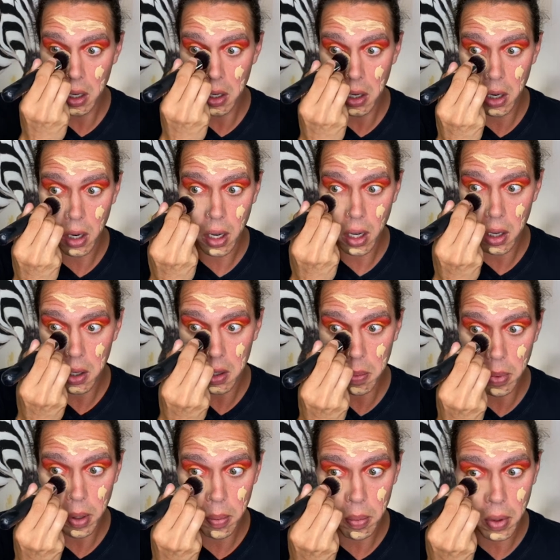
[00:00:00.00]
just
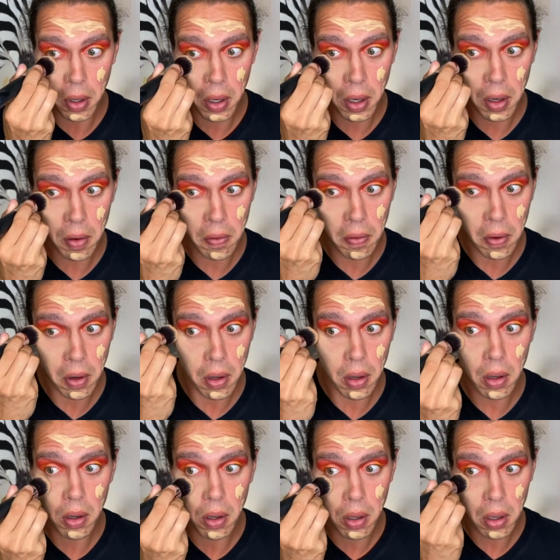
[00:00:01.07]
be mindful.